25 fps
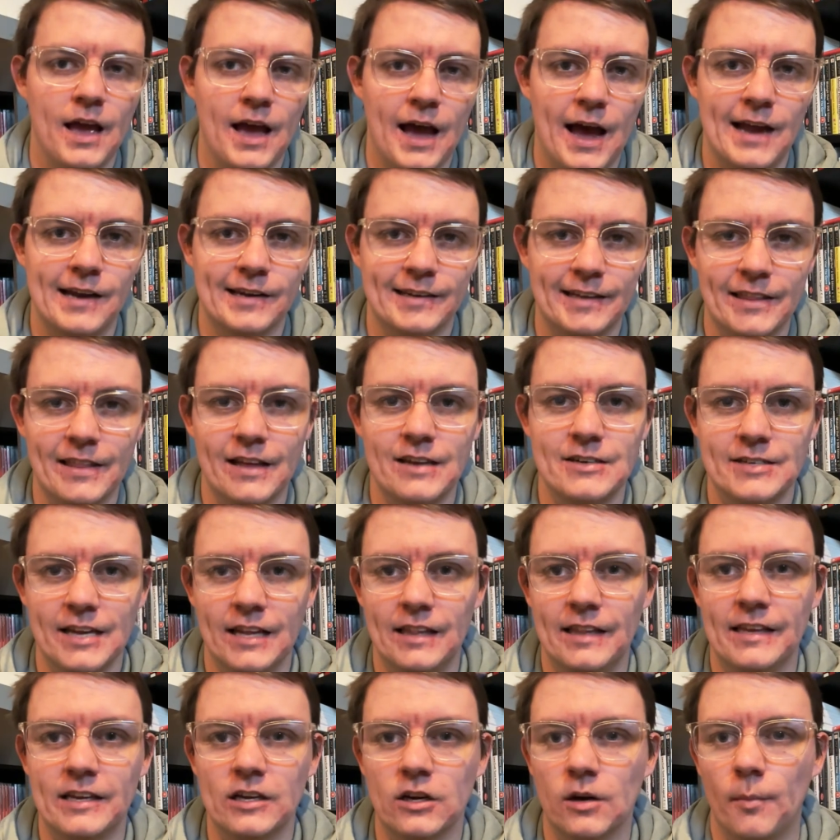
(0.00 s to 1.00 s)
and get that
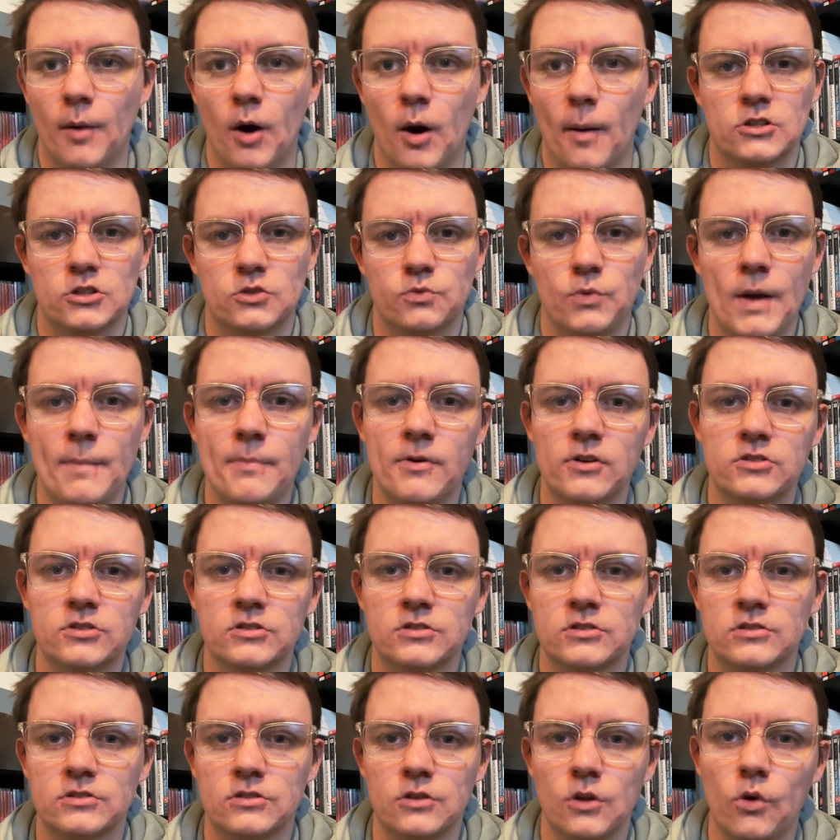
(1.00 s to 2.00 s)
daily income up. Swagbucks
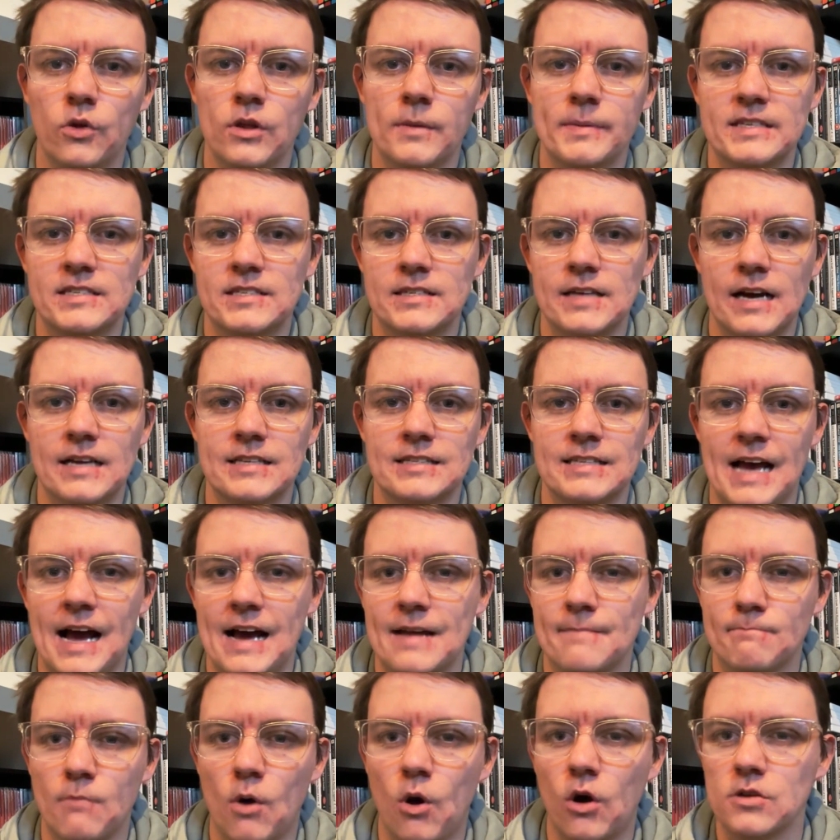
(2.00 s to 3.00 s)
has slowly been starting to
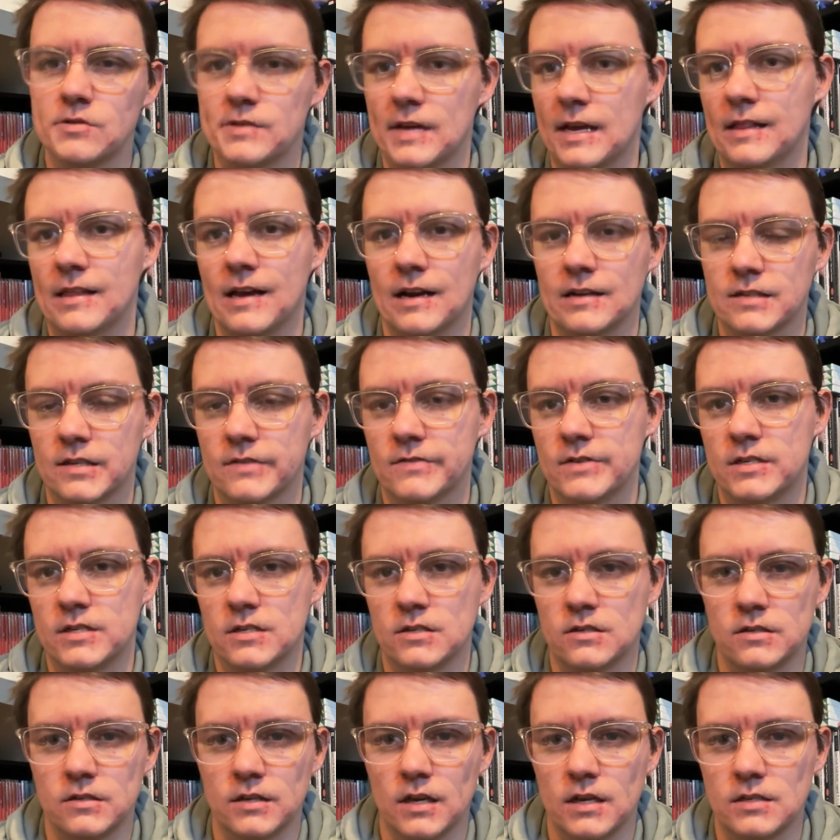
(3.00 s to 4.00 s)
add more daily
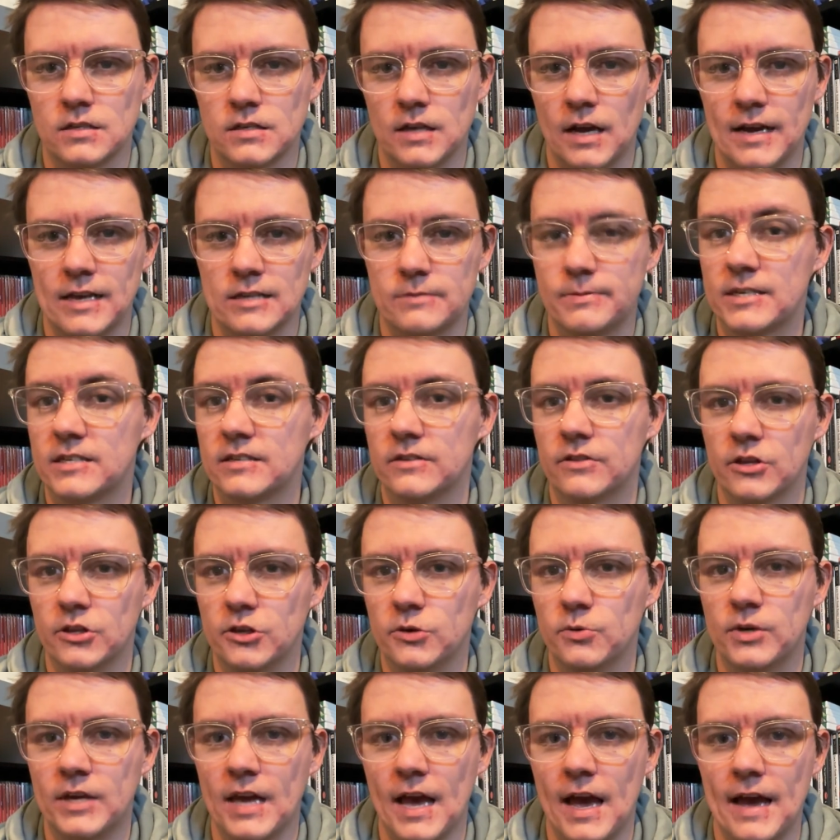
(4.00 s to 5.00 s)
activities to their site, especially in
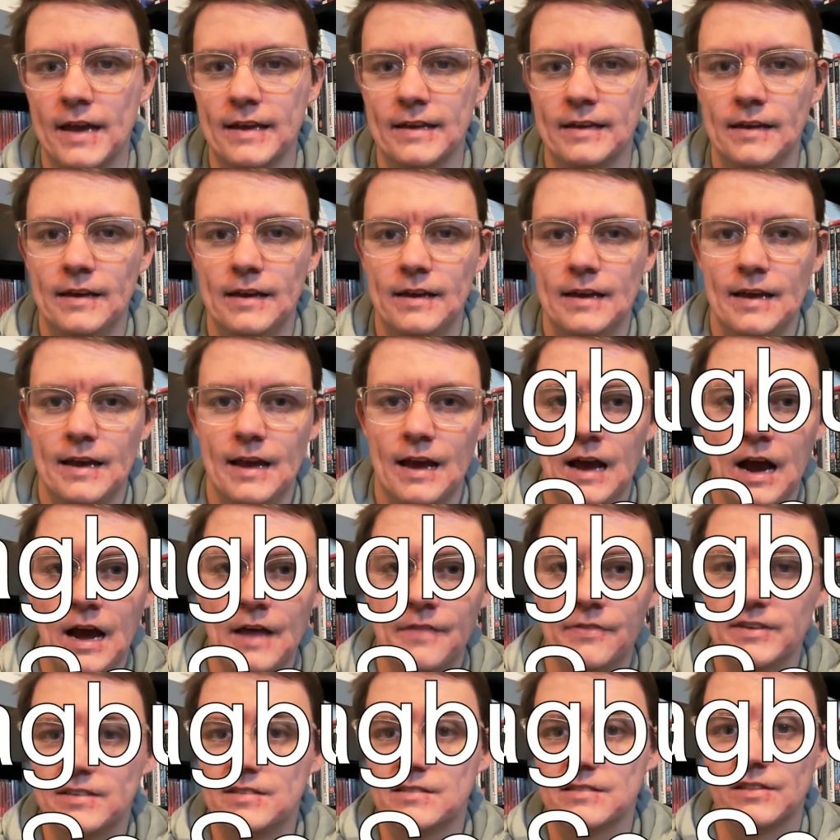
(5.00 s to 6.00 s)
the UK.
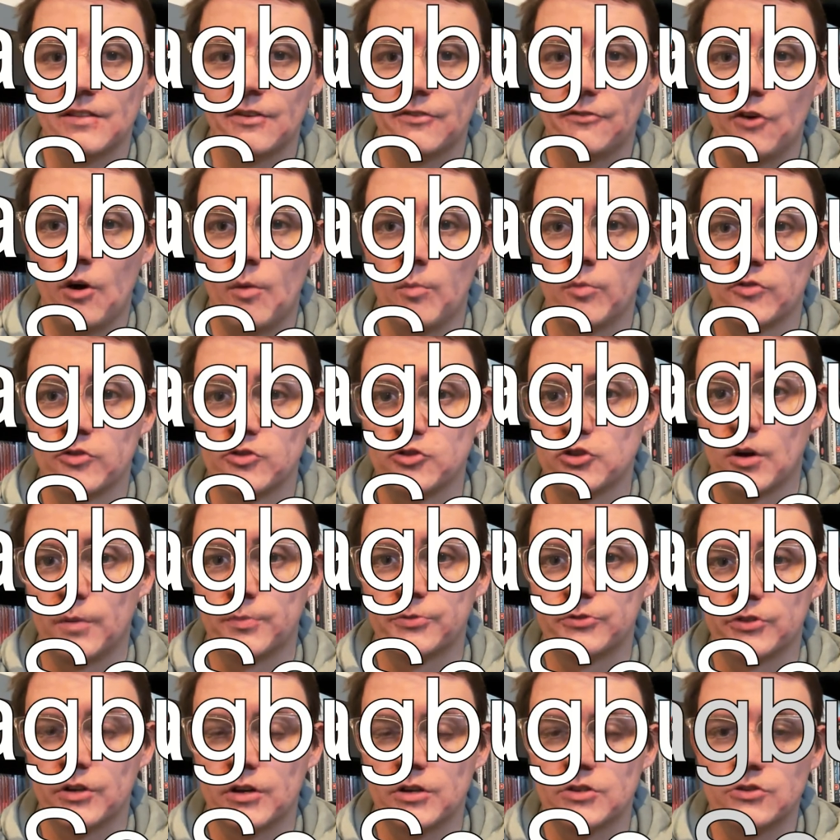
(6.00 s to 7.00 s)
And this is in the form of a job
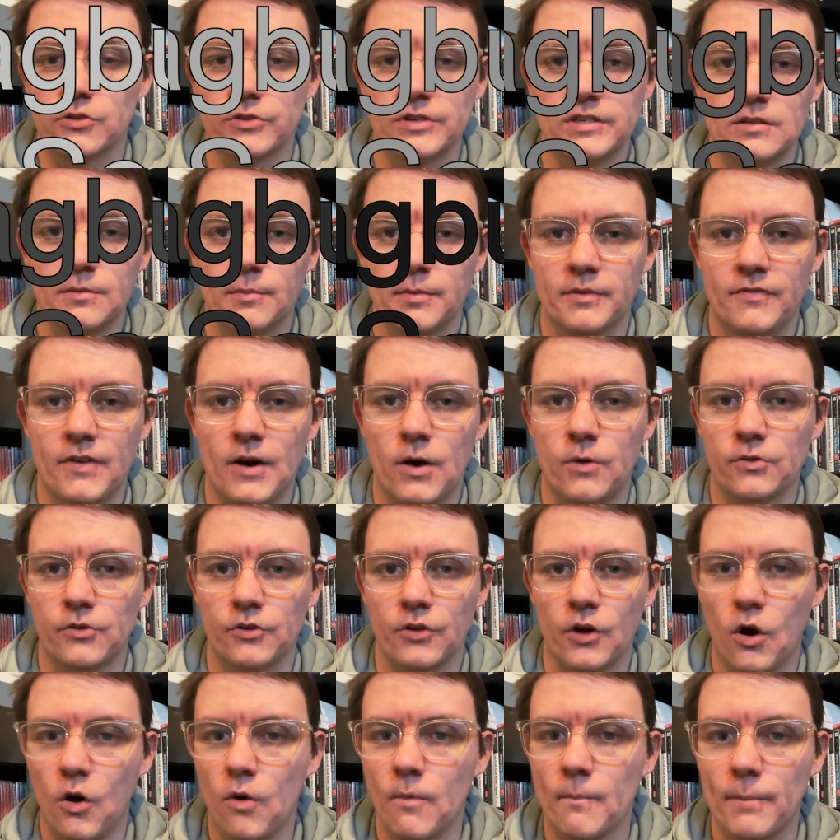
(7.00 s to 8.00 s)
search. So this can be found on
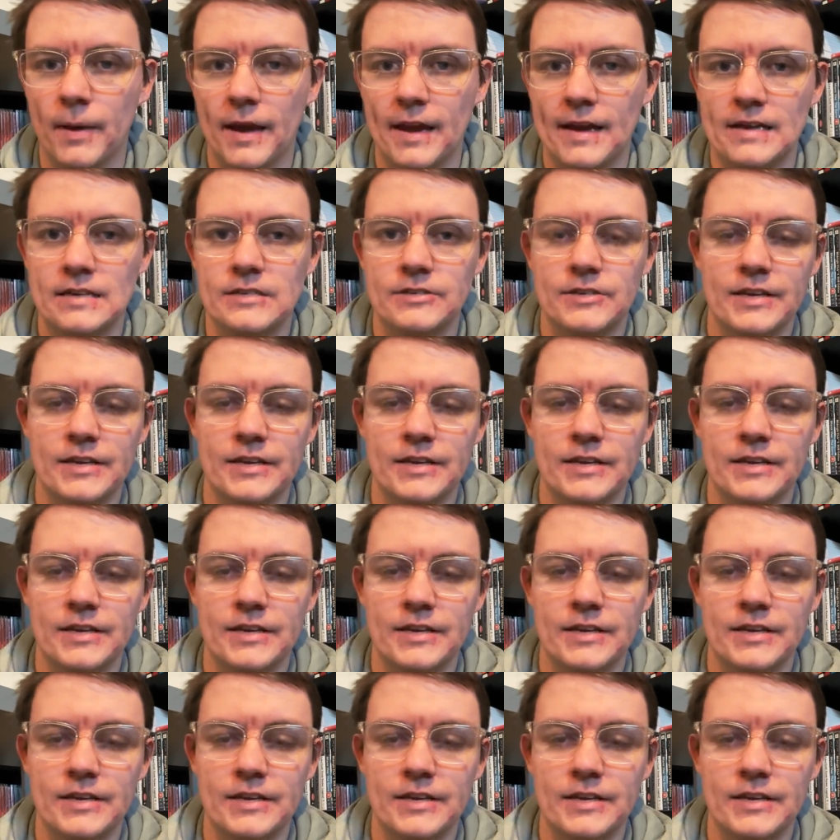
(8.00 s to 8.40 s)
the homepage